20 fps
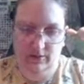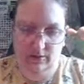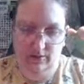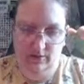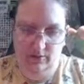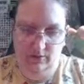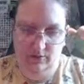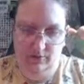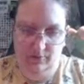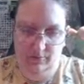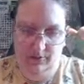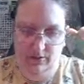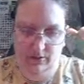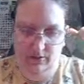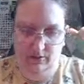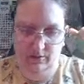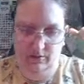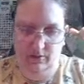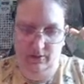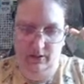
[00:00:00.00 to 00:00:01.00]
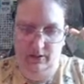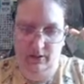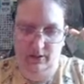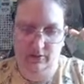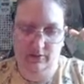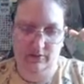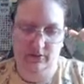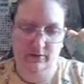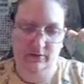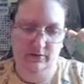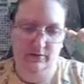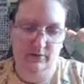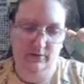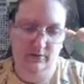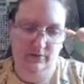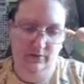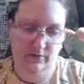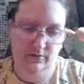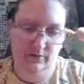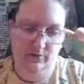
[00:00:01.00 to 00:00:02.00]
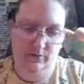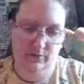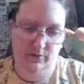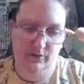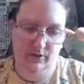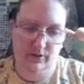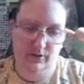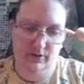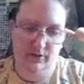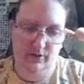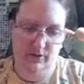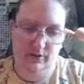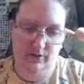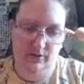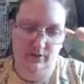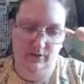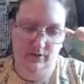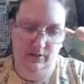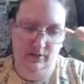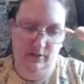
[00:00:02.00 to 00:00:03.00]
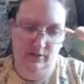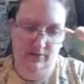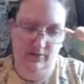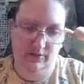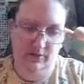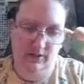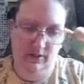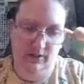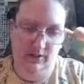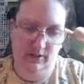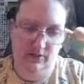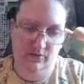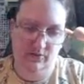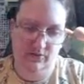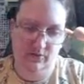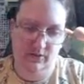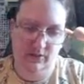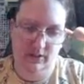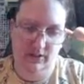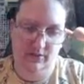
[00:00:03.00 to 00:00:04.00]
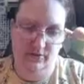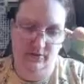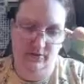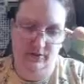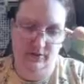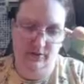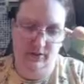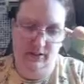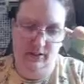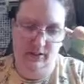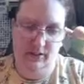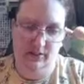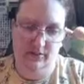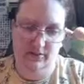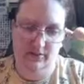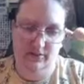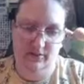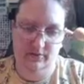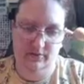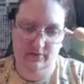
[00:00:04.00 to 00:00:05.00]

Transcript: It'll be alright. We'll just give it the extra layers it needs.